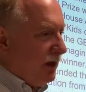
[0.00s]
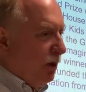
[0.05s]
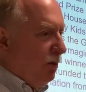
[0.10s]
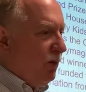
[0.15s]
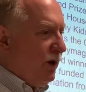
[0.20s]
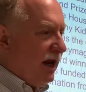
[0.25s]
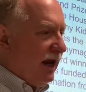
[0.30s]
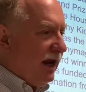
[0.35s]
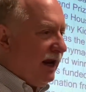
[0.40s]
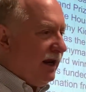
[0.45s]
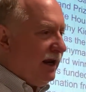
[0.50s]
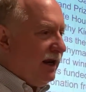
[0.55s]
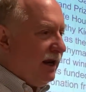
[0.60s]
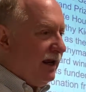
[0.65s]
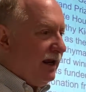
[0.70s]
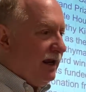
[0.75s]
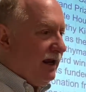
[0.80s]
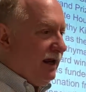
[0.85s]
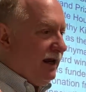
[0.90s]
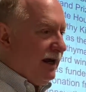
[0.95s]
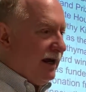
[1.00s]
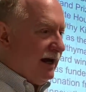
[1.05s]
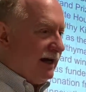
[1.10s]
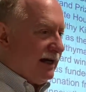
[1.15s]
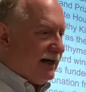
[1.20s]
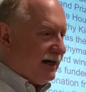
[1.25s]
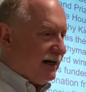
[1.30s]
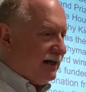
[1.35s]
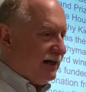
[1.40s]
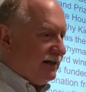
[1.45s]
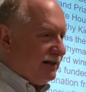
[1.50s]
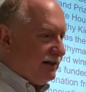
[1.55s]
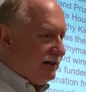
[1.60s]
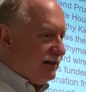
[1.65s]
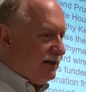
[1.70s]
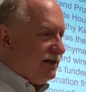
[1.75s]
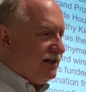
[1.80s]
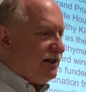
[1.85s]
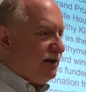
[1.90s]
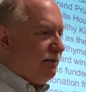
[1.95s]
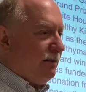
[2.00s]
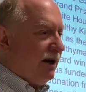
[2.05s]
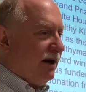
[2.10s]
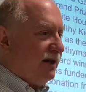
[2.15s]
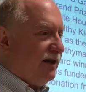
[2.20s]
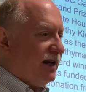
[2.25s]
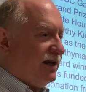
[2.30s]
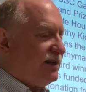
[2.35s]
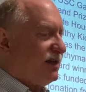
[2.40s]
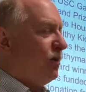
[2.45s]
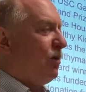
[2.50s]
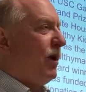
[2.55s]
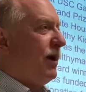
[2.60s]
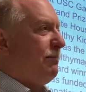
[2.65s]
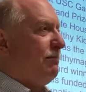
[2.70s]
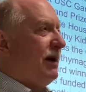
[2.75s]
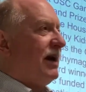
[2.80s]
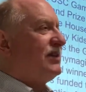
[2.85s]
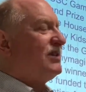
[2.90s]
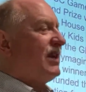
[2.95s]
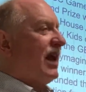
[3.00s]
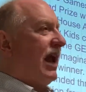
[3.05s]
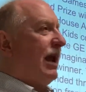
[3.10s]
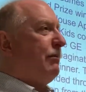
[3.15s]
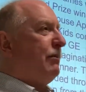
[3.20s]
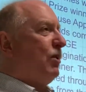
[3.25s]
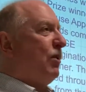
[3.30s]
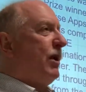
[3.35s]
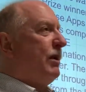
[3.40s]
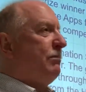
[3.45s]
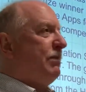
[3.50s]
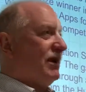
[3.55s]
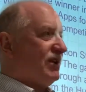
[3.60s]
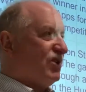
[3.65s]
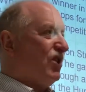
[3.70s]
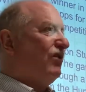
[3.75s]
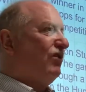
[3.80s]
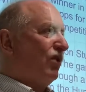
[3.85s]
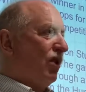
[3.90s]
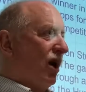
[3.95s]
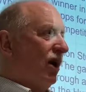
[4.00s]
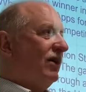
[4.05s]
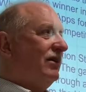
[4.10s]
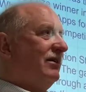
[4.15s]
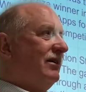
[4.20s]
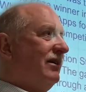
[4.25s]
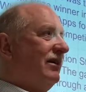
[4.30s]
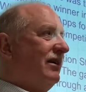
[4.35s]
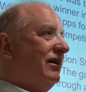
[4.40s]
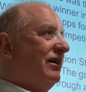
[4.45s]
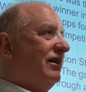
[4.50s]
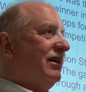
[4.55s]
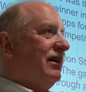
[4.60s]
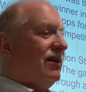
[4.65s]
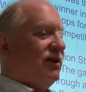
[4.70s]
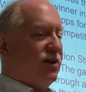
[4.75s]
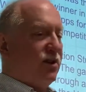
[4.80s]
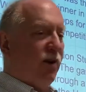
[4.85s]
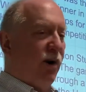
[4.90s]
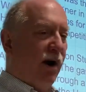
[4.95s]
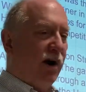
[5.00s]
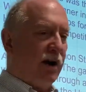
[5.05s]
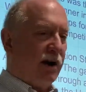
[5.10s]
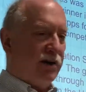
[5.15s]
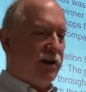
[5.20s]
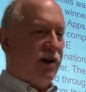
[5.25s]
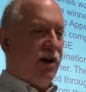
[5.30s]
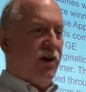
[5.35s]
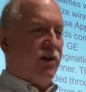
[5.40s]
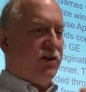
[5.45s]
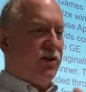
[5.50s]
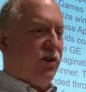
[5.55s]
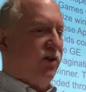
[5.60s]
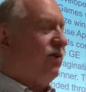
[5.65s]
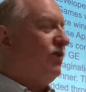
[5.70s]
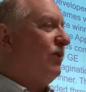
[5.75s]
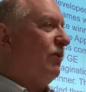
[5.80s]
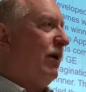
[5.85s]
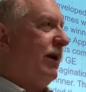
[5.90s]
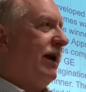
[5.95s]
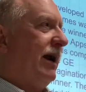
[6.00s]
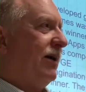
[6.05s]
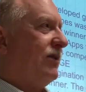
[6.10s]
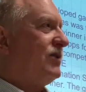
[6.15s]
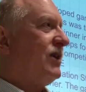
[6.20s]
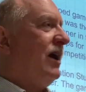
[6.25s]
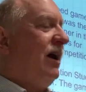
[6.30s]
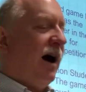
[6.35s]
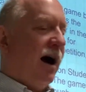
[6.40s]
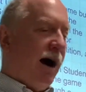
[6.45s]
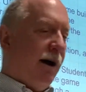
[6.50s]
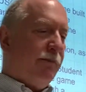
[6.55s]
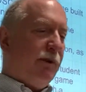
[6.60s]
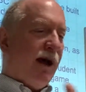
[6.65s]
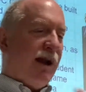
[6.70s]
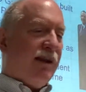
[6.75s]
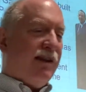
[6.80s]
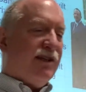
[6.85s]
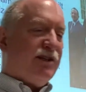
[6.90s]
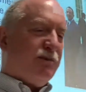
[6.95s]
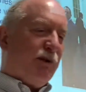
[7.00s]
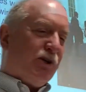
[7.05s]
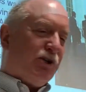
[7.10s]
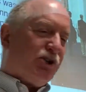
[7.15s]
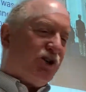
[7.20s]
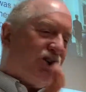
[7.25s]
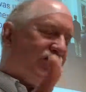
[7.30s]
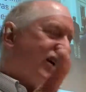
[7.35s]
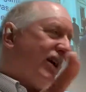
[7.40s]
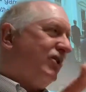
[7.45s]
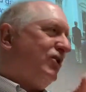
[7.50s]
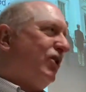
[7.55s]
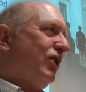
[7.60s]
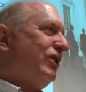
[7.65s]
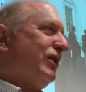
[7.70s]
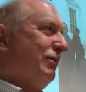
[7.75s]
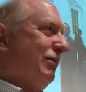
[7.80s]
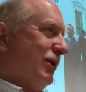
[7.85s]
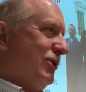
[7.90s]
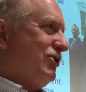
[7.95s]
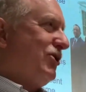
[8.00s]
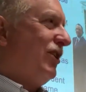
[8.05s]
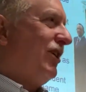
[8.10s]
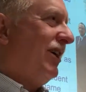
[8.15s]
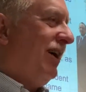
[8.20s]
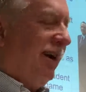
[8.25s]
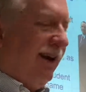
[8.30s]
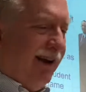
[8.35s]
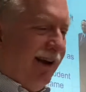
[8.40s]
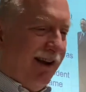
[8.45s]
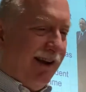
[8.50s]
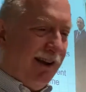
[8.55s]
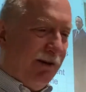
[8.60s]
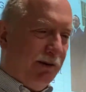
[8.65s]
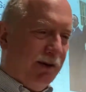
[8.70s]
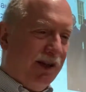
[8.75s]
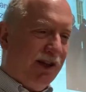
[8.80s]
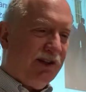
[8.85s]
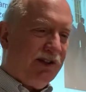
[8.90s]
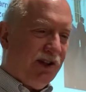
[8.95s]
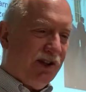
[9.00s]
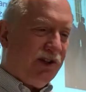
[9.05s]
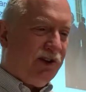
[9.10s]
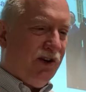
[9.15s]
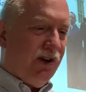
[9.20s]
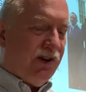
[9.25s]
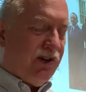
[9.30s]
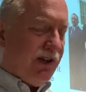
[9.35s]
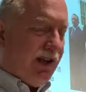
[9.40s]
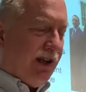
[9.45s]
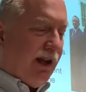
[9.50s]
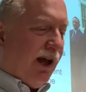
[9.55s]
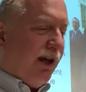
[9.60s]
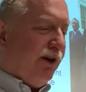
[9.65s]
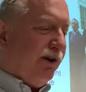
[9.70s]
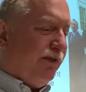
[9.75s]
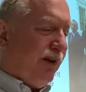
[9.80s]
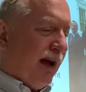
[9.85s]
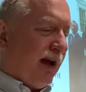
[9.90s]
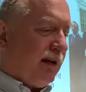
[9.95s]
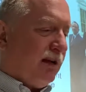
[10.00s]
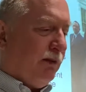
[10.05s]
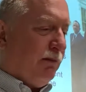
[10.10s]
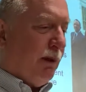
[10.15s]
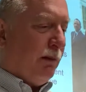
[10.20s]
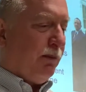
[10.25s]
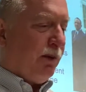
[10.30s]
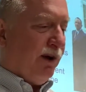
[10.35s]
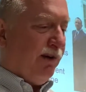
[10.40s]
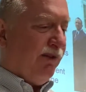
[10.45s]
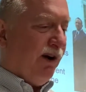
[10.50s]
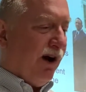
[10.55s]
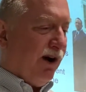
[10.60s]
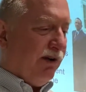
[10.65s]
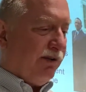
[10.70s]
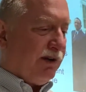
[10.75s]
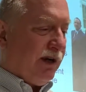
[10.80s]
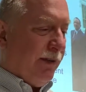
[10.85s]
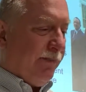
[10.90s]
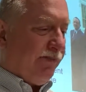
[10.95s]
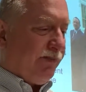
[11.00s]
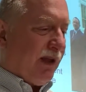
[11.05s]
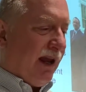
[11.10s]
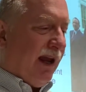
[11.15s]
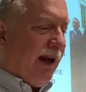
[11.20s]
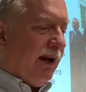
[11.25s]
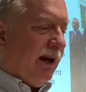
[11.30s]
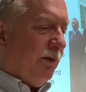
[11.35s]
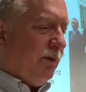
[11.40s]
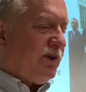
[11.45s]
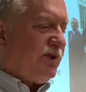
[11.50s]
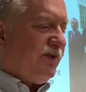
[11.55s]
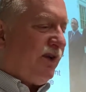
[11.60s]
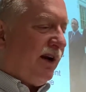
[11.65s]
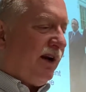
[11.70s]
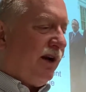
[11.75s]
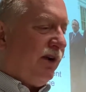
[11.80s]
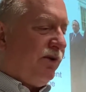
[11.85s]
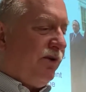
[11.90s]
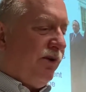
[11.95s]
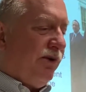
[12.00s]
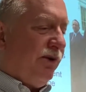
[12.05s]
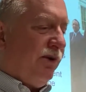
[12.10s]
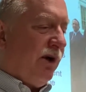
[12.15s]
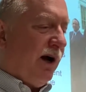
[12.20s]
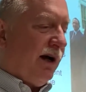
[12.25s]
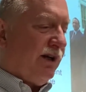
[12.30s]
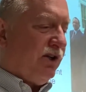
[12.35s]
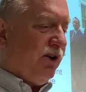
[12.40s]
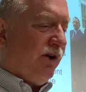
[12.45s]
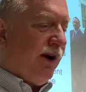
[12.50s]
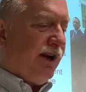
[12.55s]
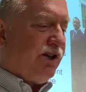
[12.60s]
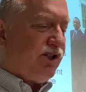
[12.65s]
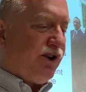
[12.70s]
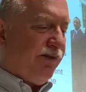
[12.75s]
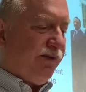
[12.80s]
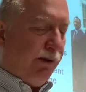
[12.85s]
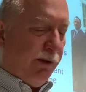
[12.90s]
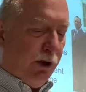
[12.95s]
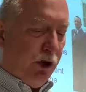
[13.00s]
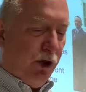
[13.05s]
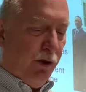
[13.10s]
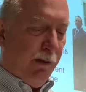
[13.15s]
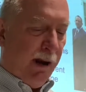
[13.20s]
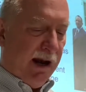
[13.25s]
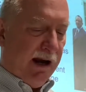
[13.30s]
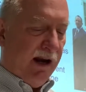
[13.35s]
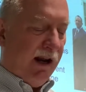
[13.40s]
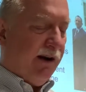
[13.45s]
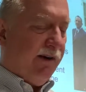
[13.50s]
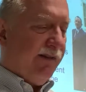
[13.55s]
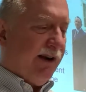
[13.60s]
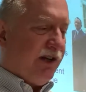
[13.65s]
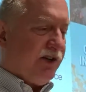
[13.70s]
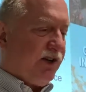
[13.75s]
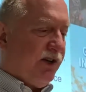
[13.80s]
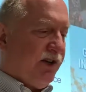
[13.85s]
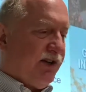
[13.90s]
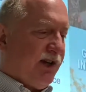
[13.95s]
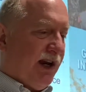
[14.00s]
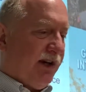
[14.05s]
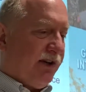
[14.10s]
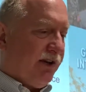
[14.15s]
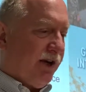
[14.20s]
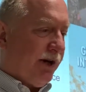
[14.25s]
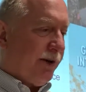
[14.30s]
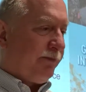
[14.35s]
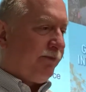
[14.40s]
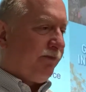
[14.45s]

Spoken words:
We submitted this. It won Best Game and won Best Overall. So we all got to go to the White House. I'm not in this picture because I took the picture, but these are the students and the other faculty member involved, and it was funded through a donation from the Humana Innovation Center.